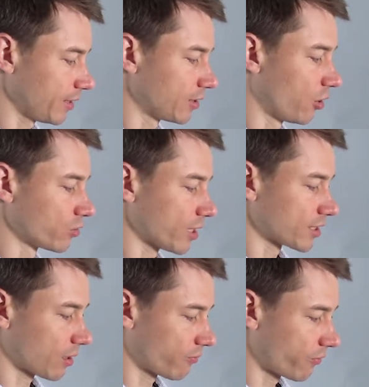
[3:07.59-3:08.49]
goes a
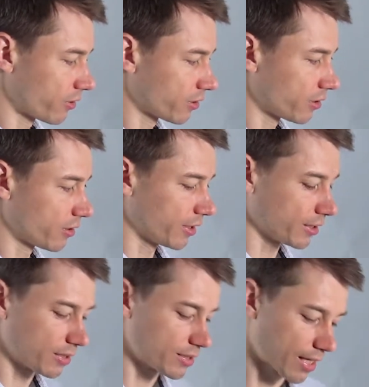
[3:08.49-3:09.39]
step further.
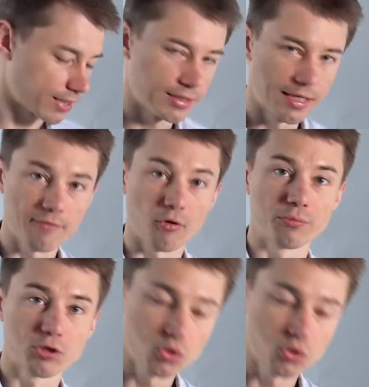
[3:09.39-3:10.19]
It is a DevOps